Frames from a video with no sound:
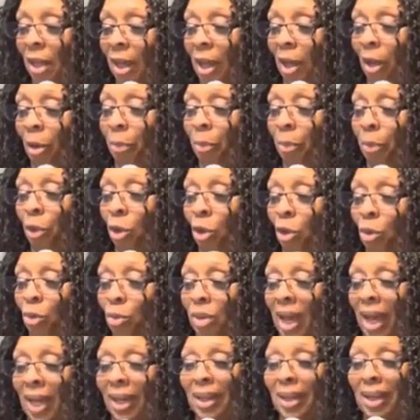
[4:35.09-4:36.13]
help you,
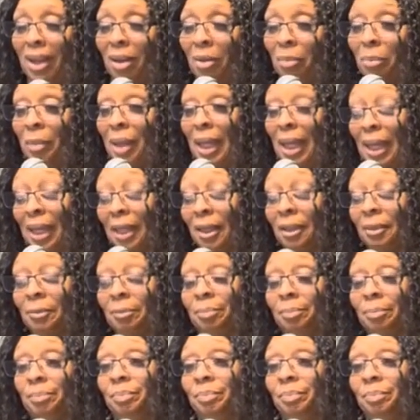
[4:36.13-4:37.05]
not help me.